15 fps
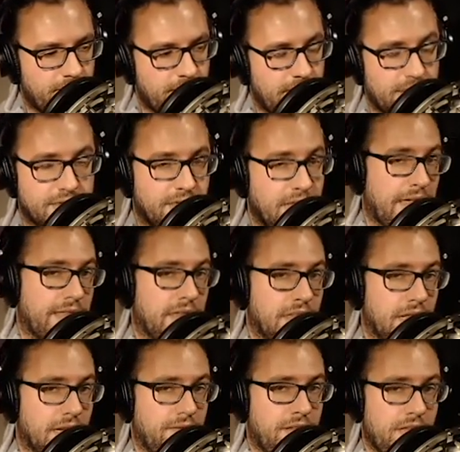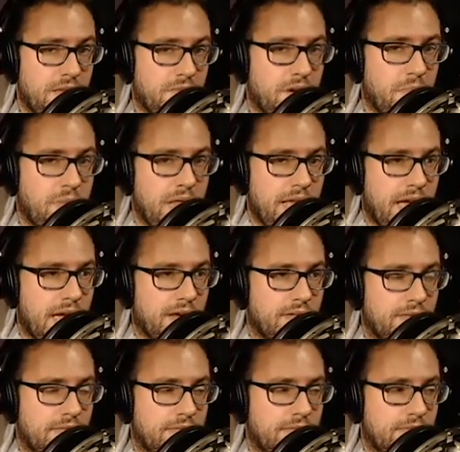is that the level that you want to play at?
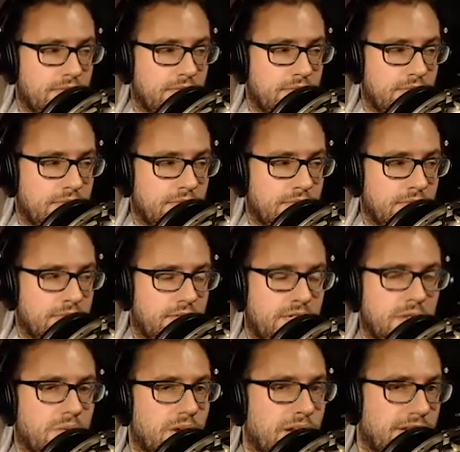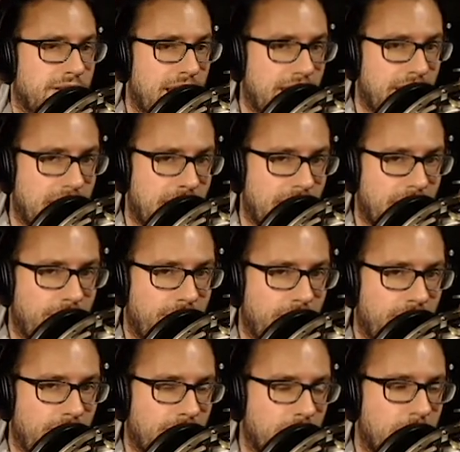Do you want to take that any
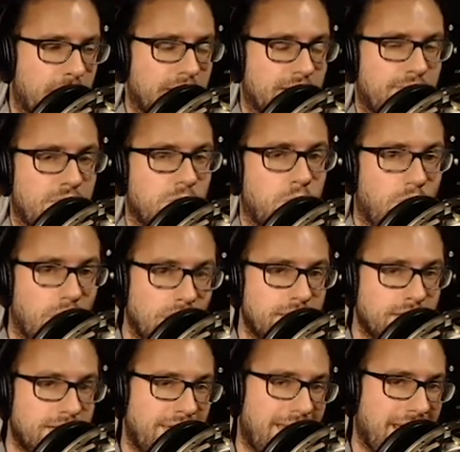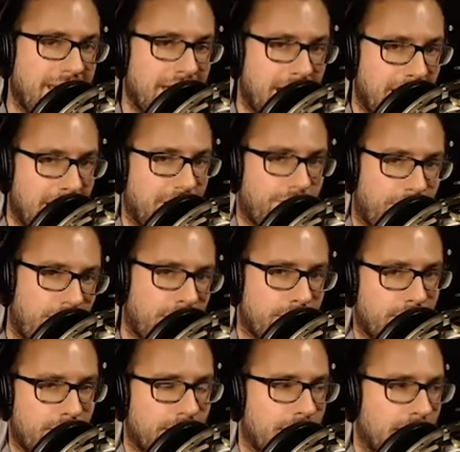further? Because if you want to take it any
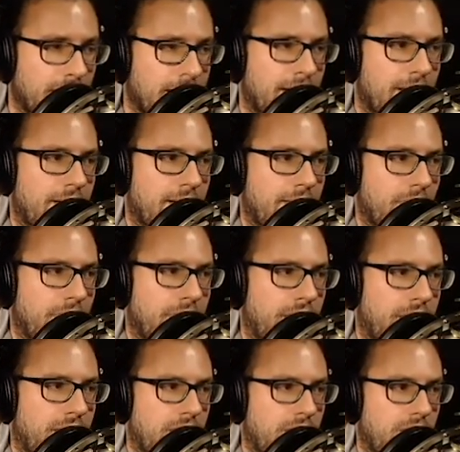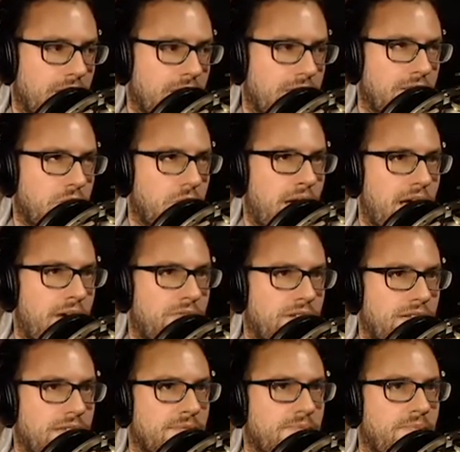further, you have
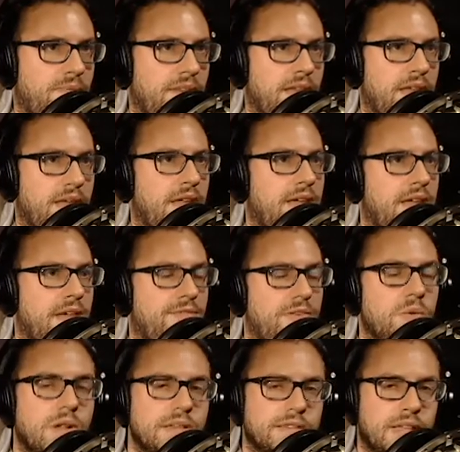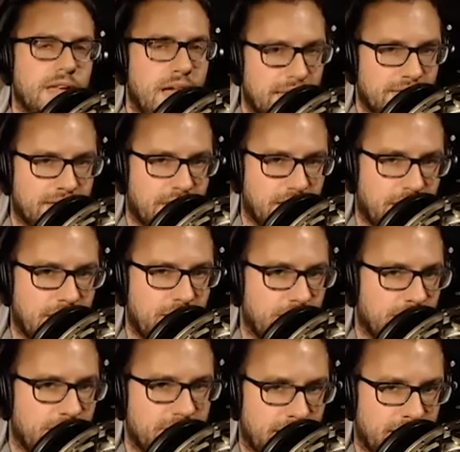to, if you want to escalate your
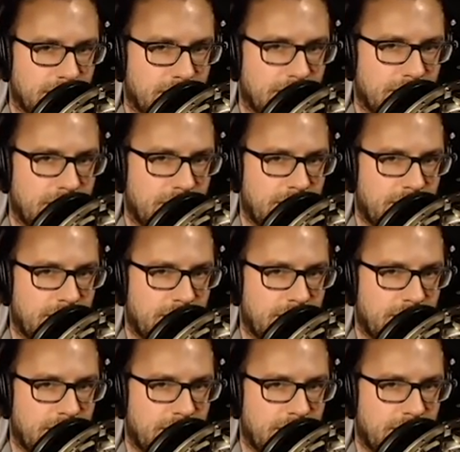skill